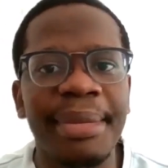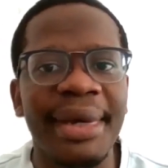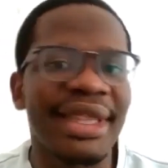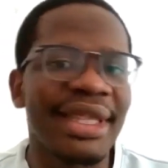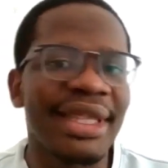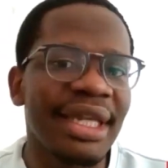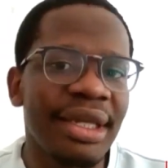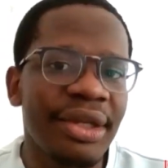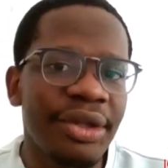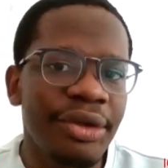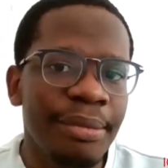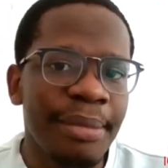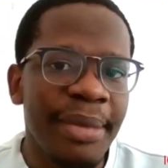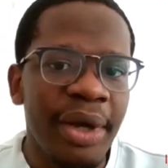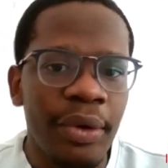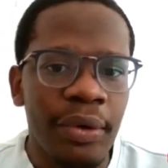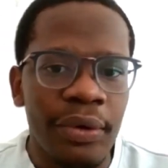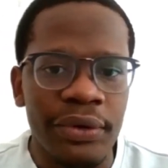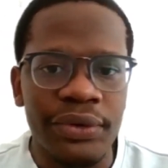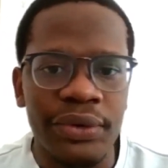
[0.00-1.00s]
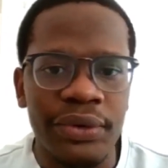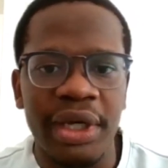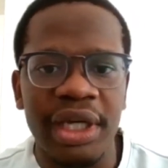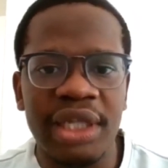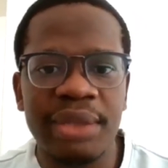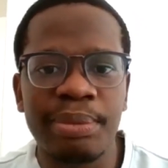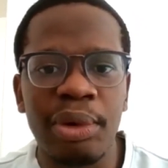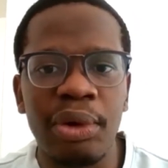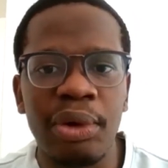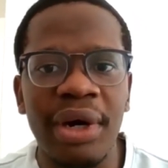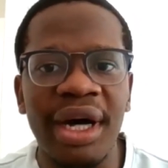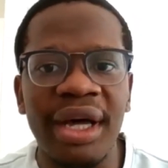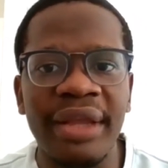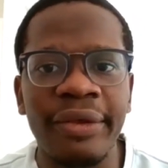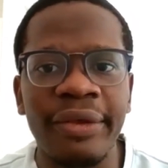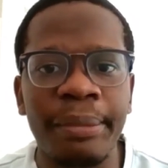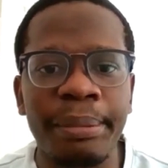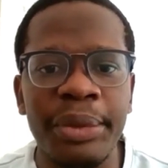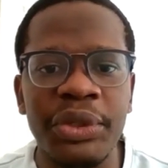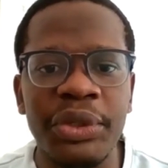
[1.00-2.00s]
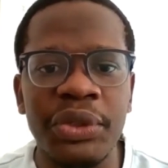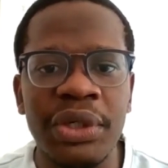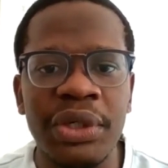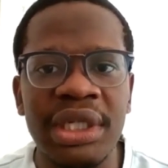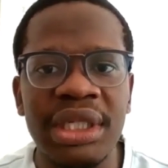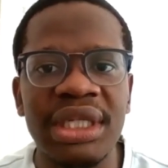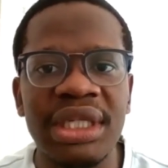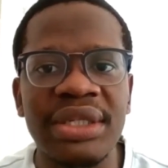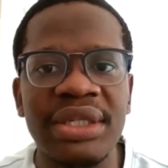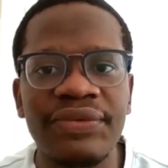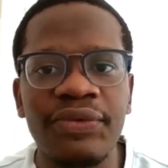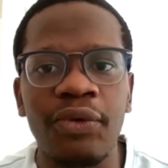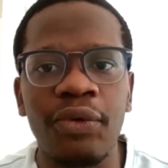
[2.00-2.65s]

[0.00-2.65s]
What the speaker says: but then you may also explore other opportunities